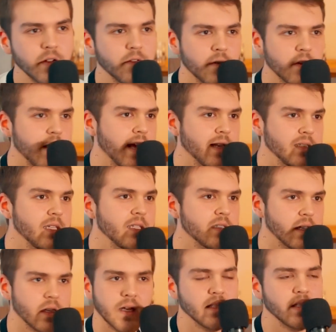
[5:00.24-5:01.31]
for that
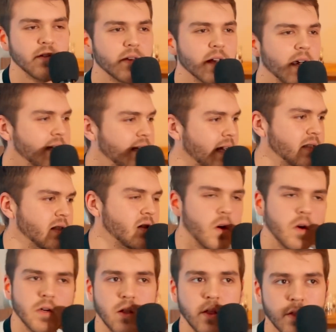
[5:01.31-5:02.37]
detail, as if God hasn't
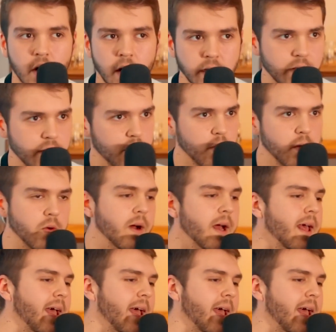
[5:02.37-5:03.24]
already thought it through,